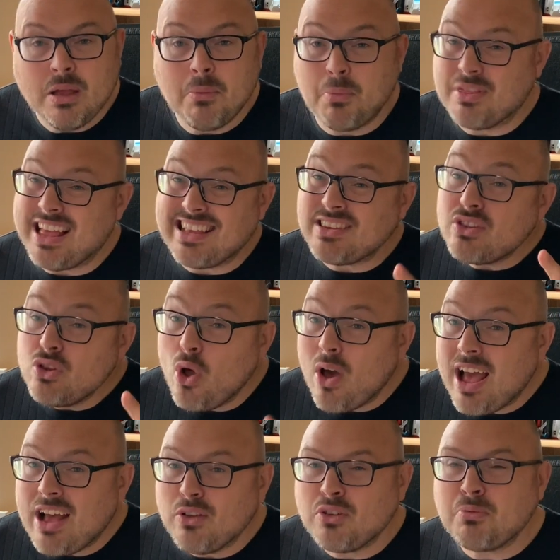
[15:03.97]
But that's not
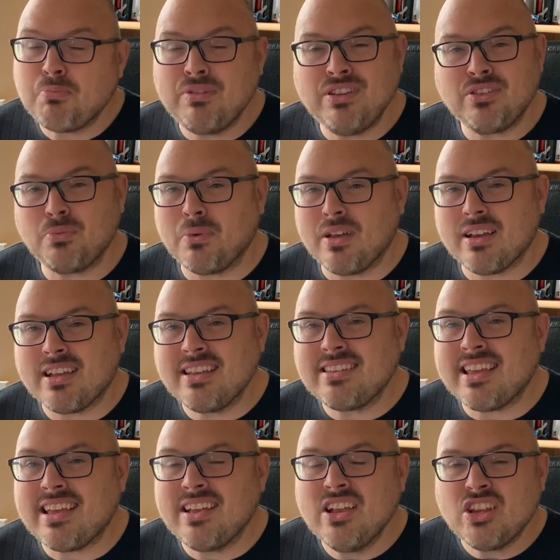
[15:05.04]
how sprints work, is
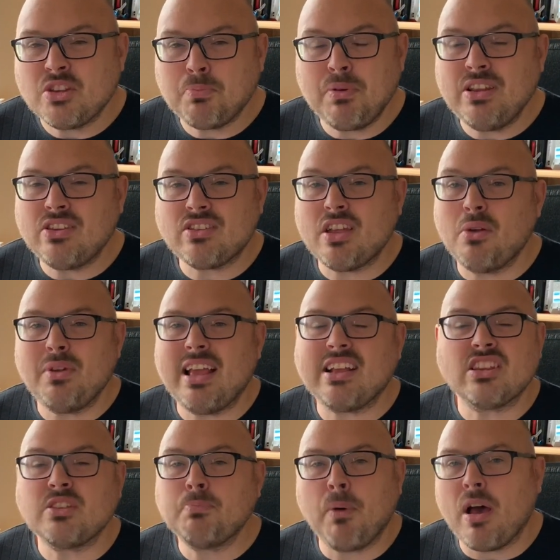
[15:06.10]
it? Sprints don't
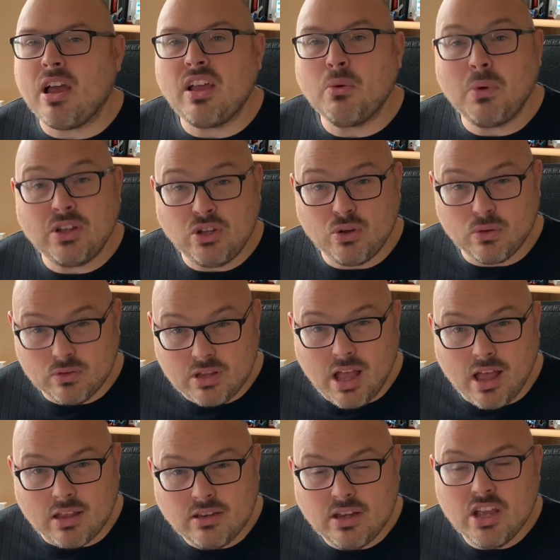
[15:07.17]
expire when you're
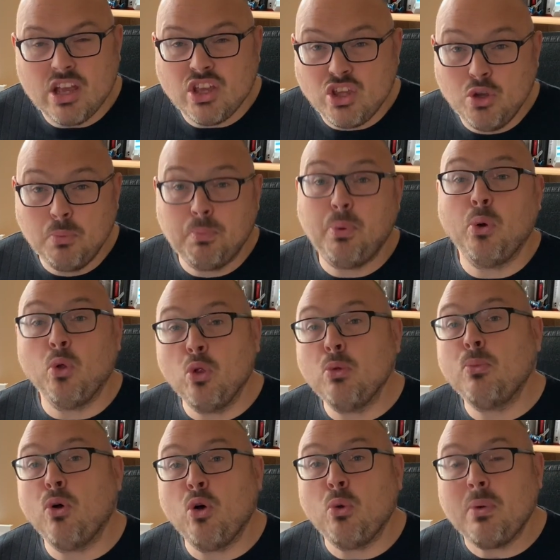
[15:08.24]
done. You pull
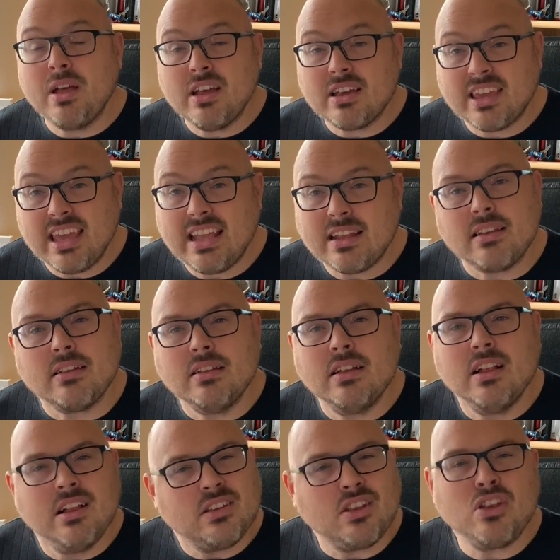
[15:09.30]
more work in.
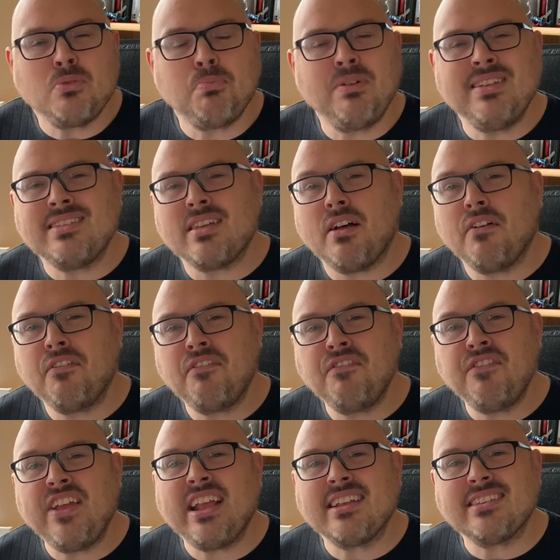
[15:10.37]
So sprints are
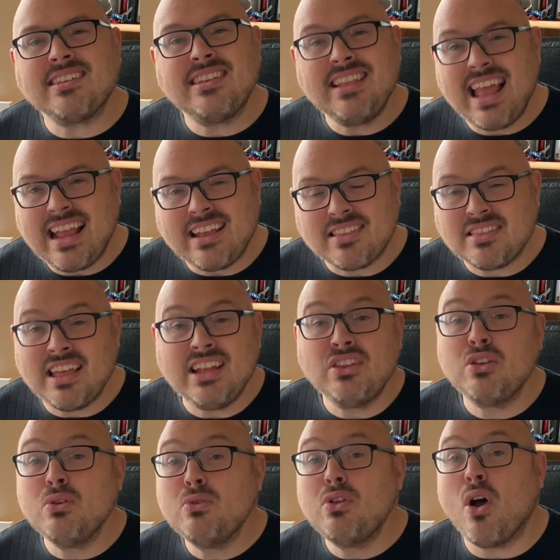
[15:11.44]
fixed length. They
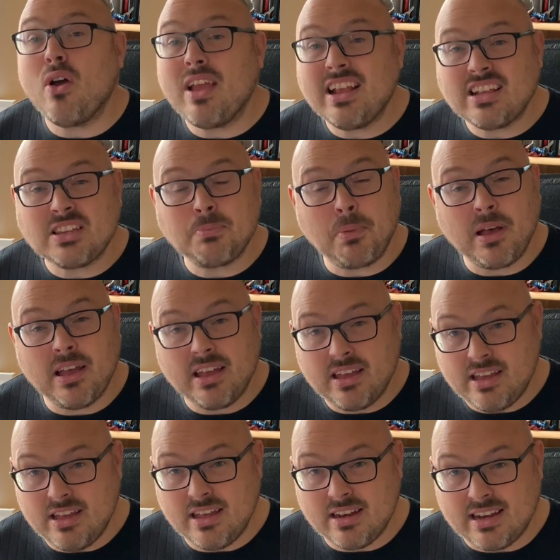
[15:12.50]
do not expire
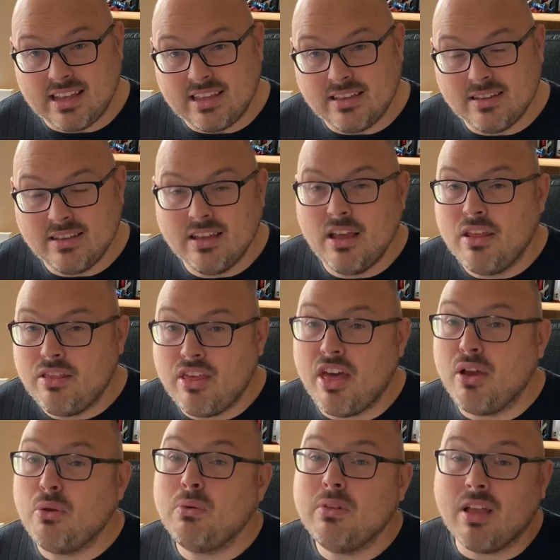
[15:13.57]
early.
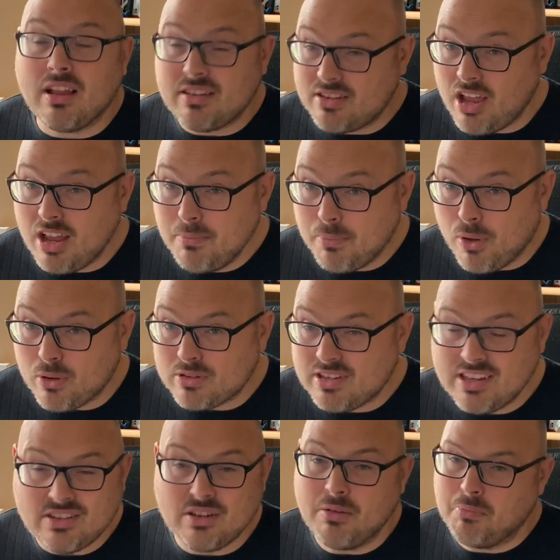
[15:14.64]
Though, like time
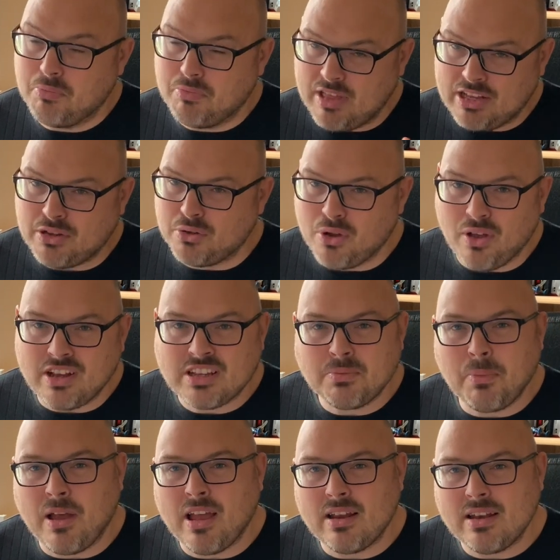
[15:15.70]
boxes, They do not
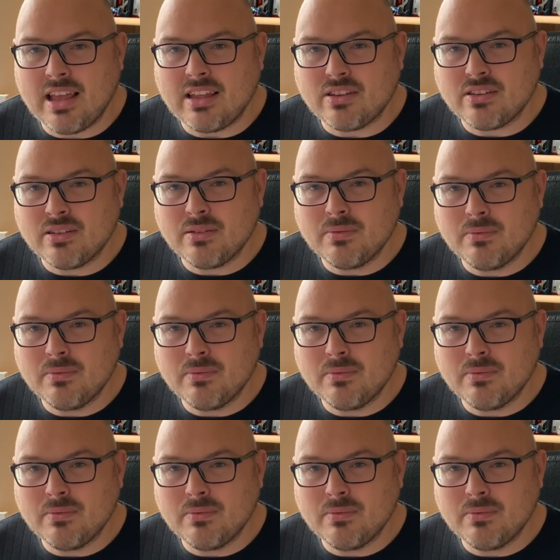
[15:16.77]
expire late.